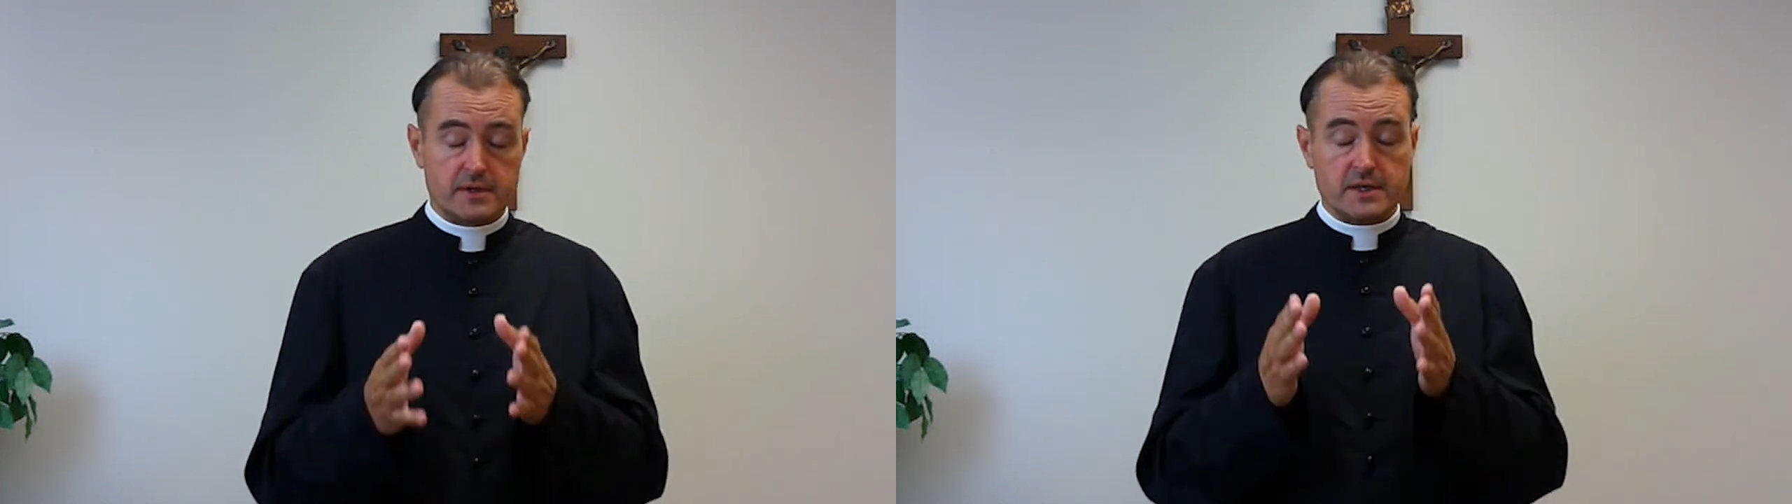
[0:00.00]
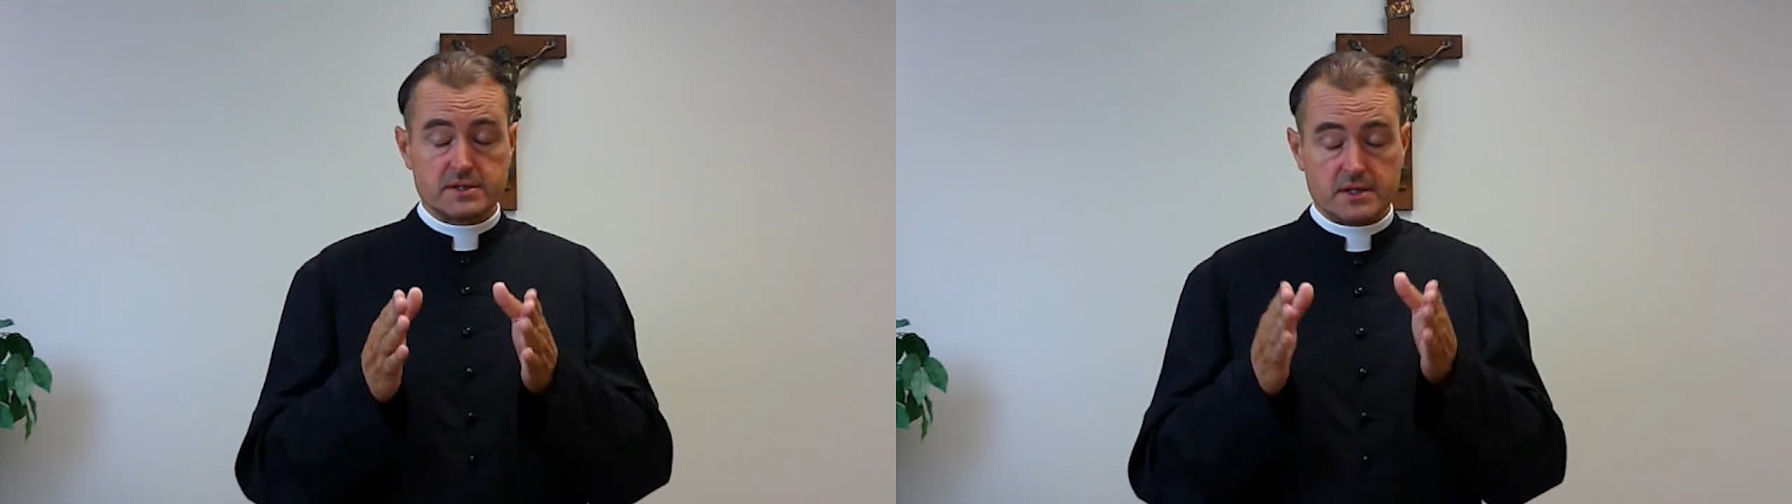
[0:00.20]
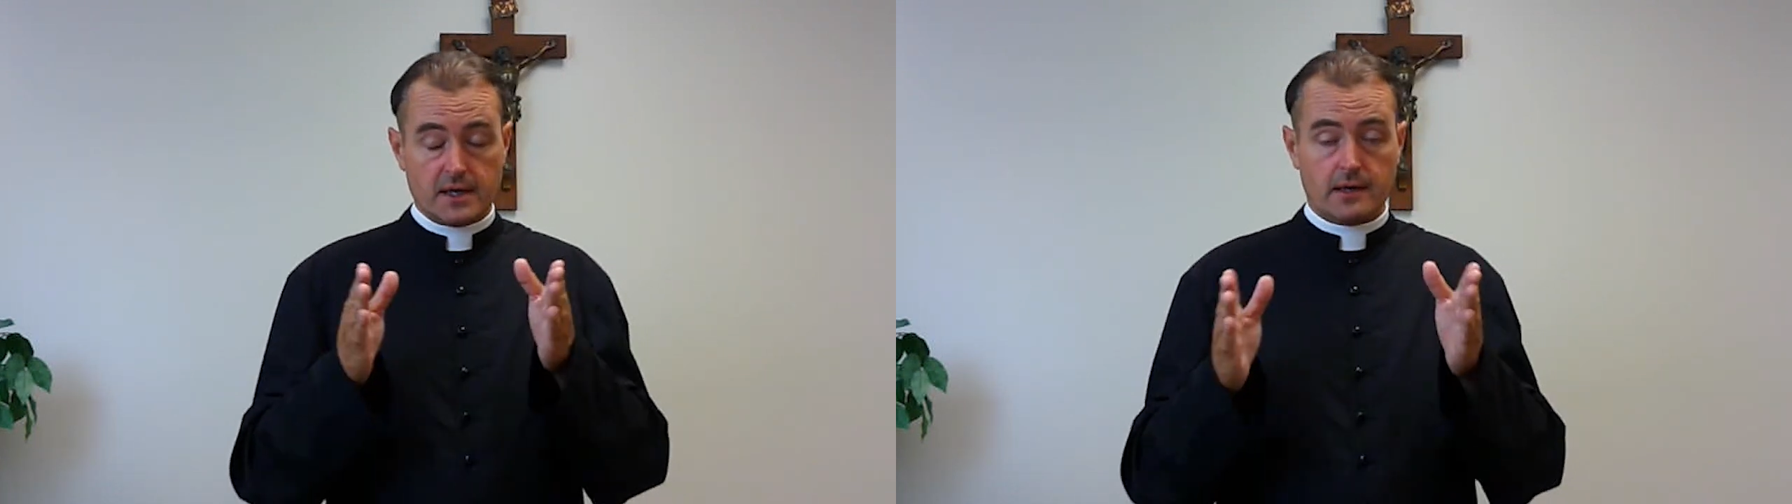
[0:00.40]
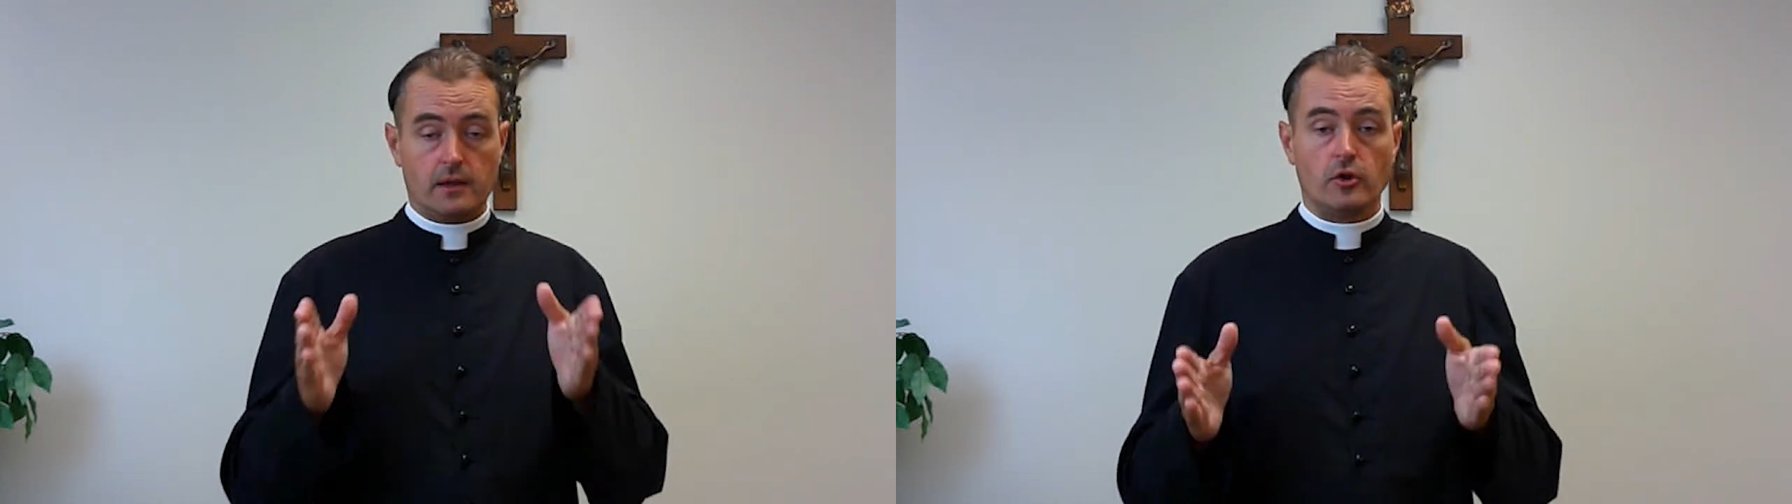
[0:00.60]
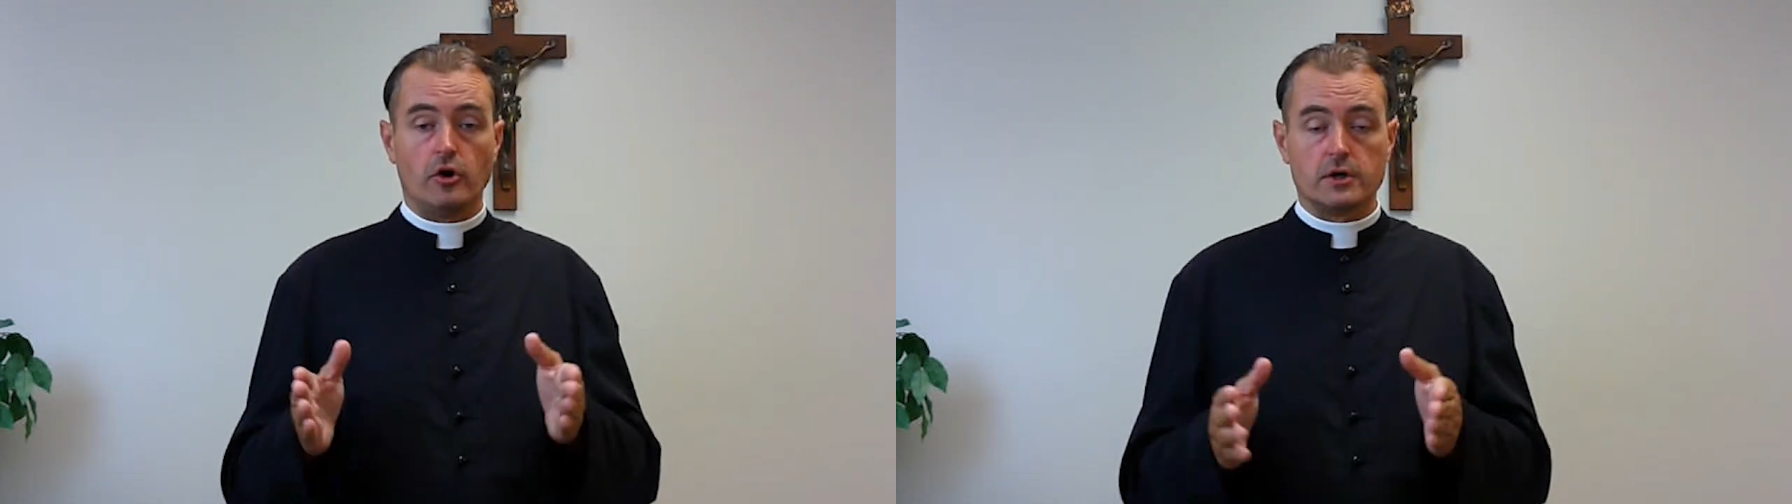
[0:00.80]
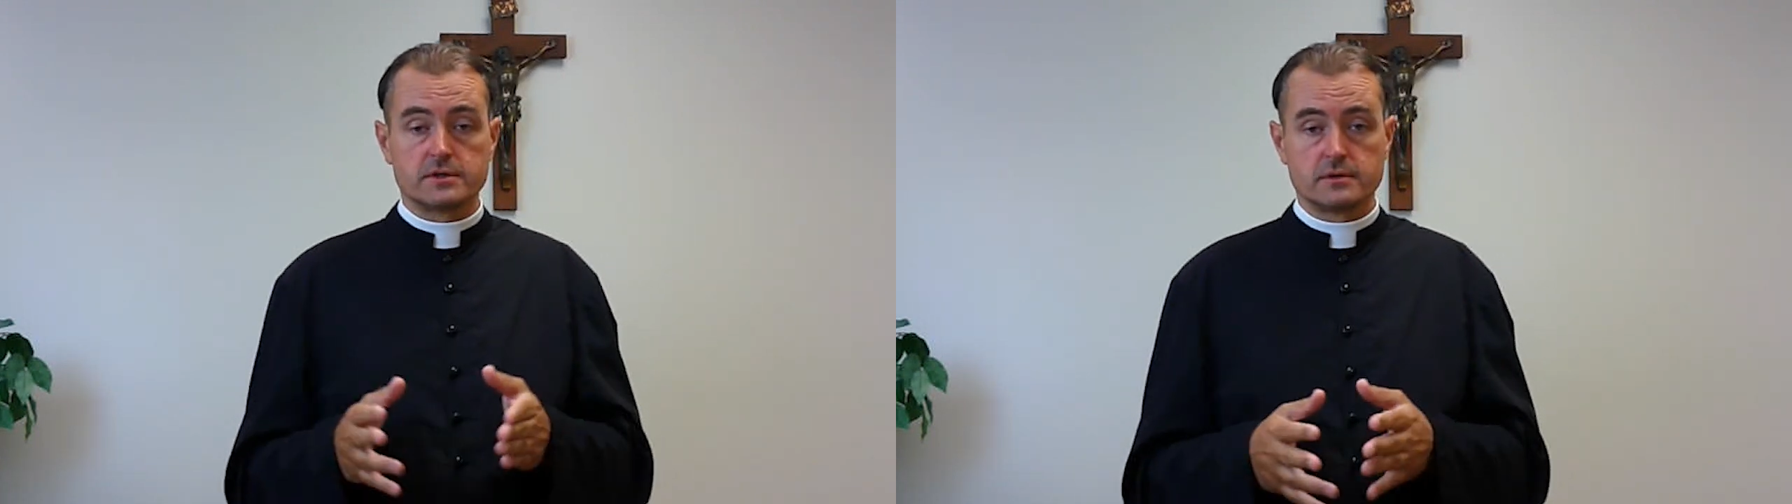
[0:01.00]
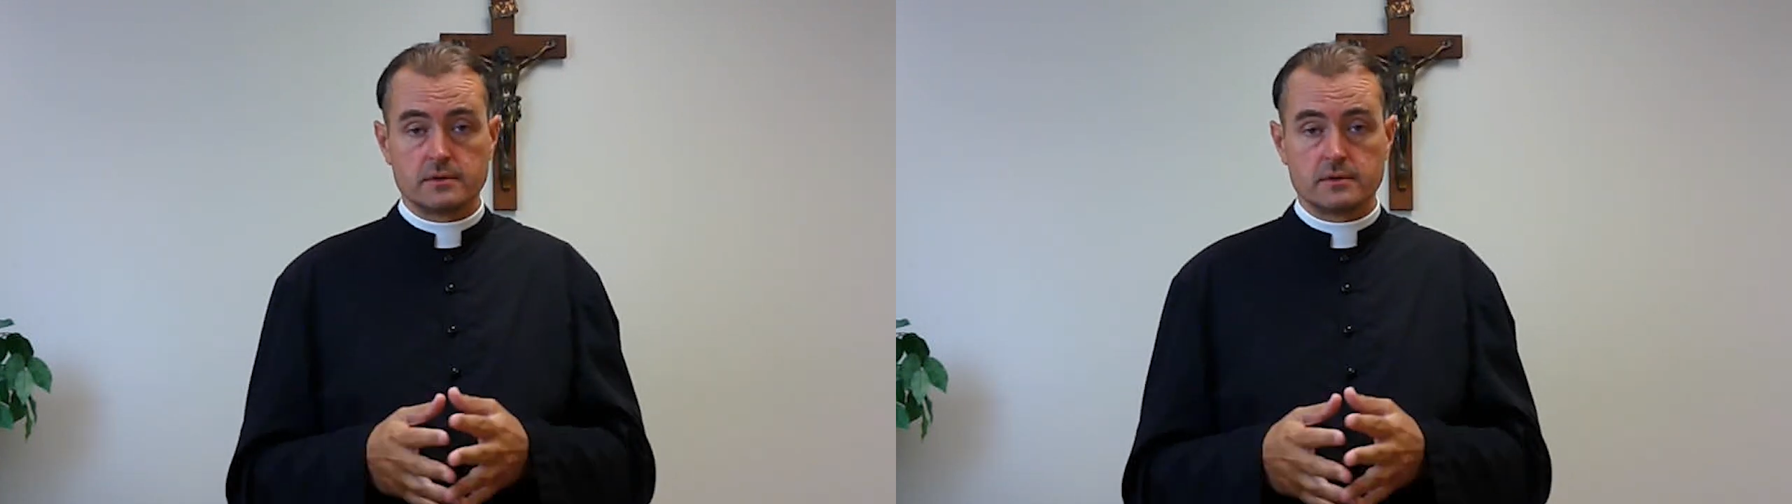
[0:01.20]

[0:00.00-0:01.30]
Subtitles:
this a lot.